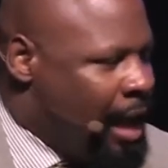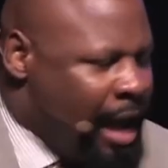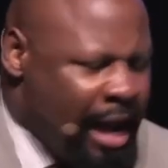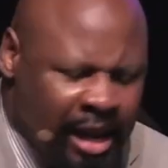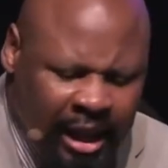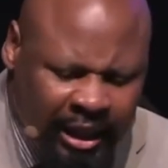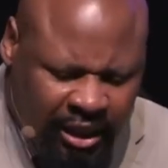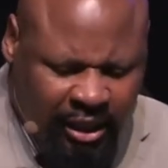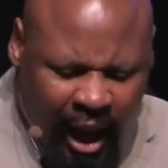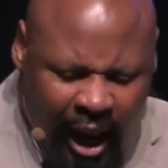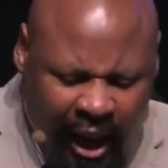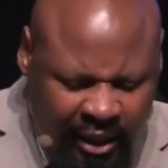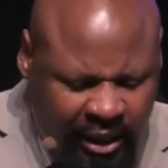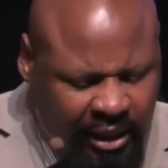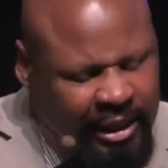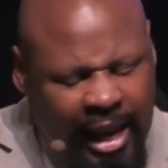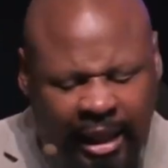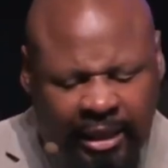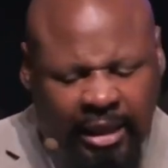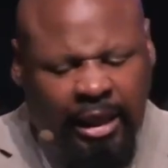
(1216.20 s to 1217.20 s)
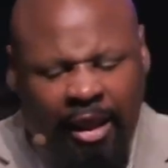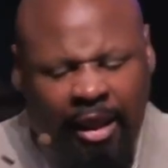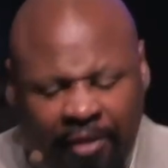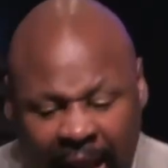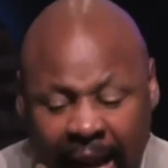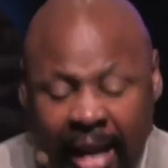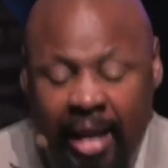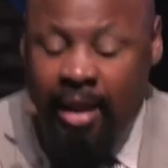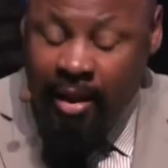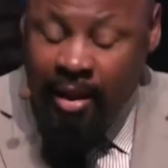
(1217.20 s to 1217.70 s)
He just starts saying stuff
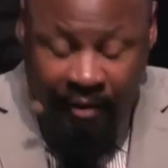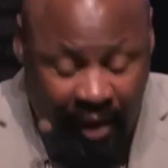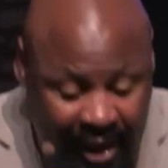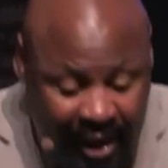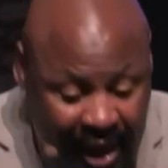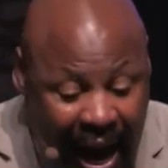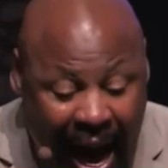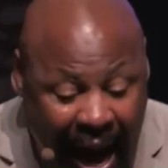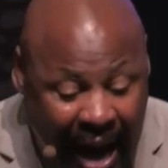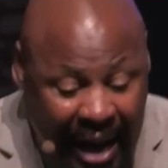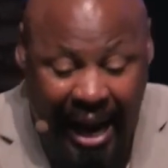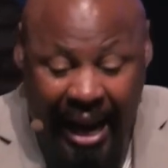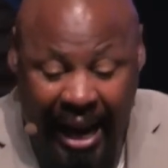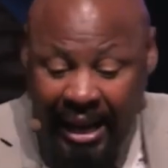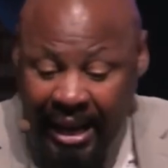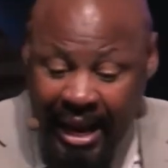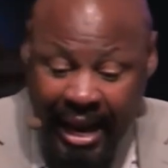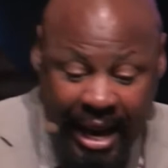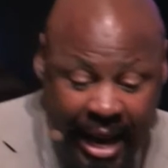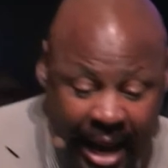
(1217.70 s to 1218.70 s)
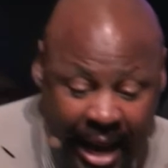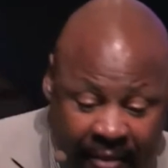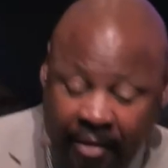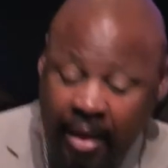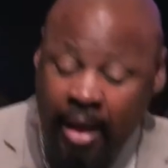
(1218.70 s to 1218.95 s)
like, For God I